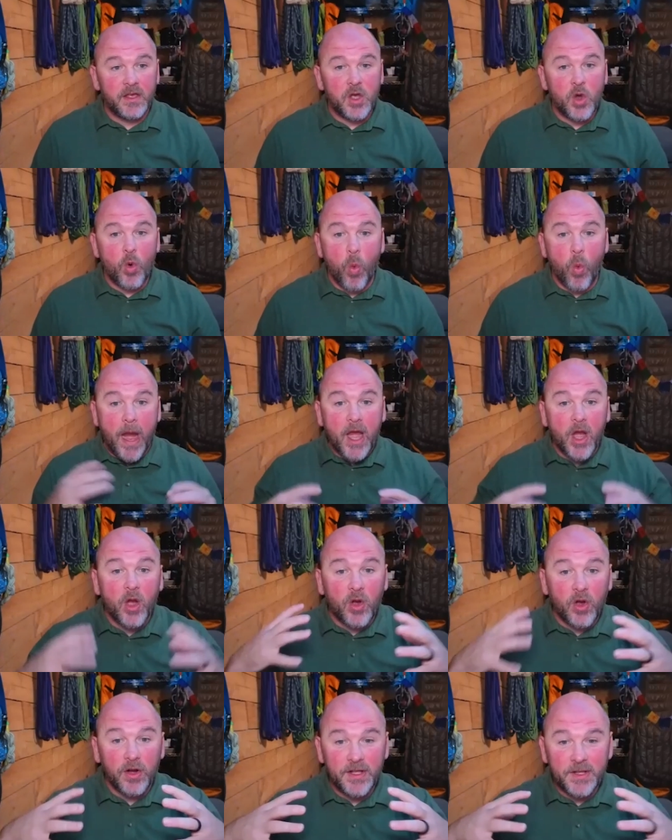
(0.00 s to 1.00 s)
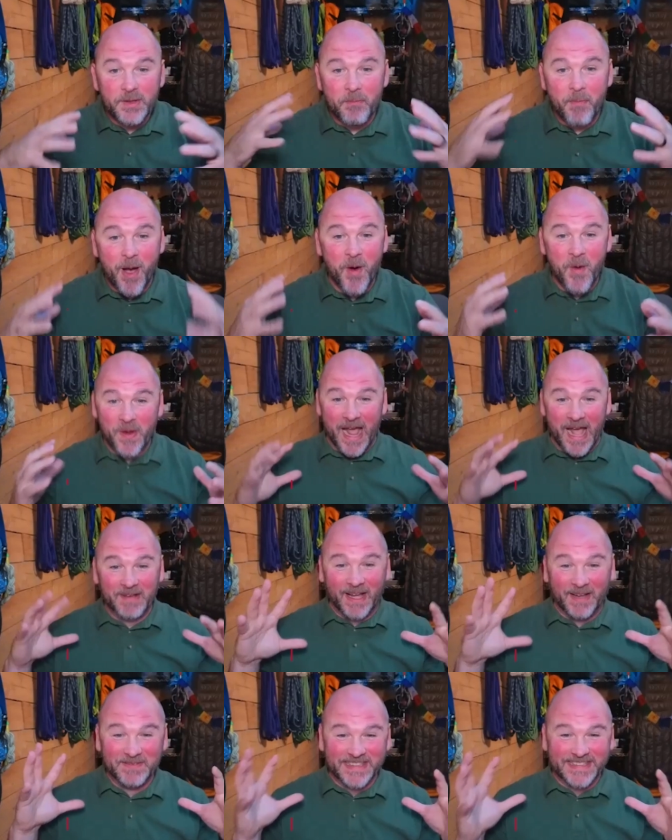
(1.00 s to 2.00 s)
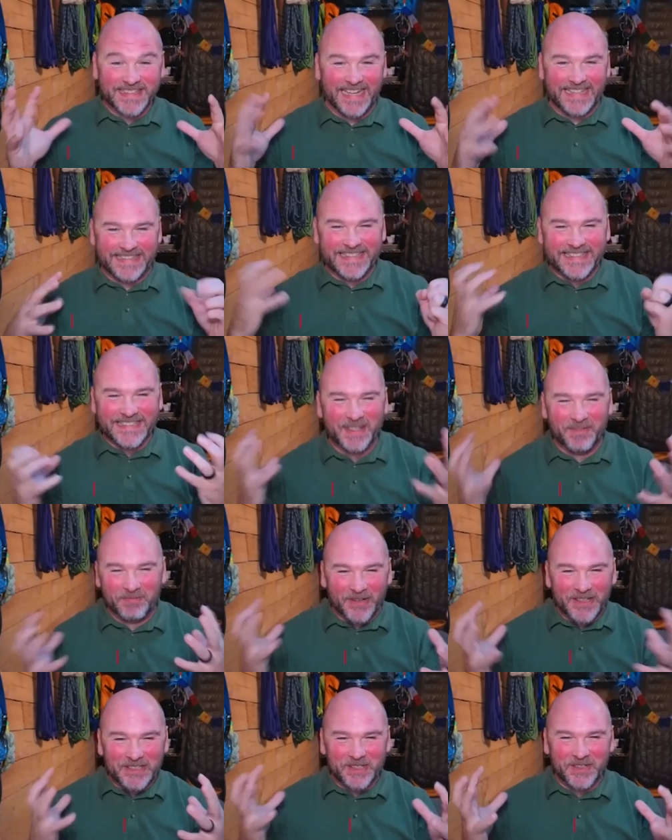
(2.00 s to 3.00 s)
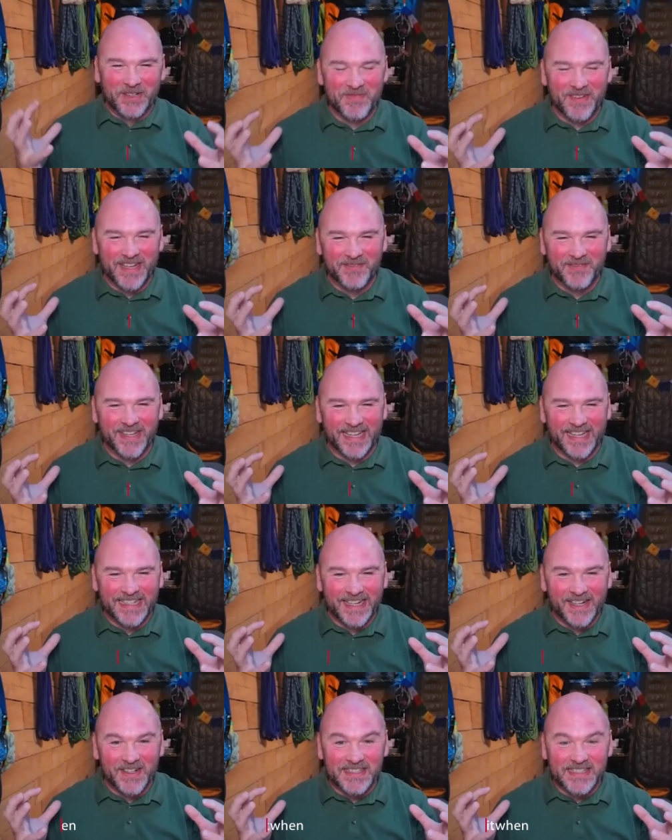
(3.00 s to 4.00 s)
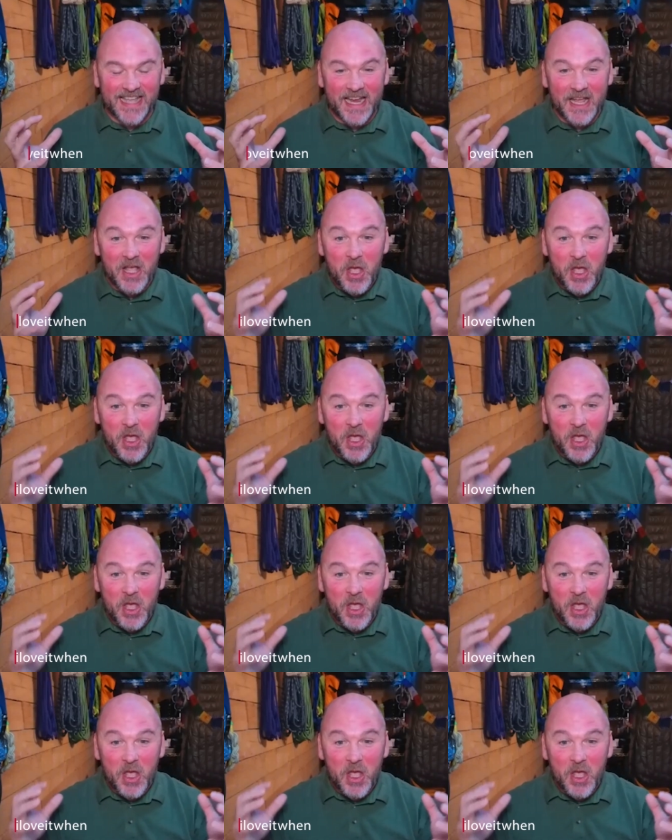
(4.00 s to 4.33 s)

Where, Mo, and I'm just like, this is the preacher in me a bit, it's like,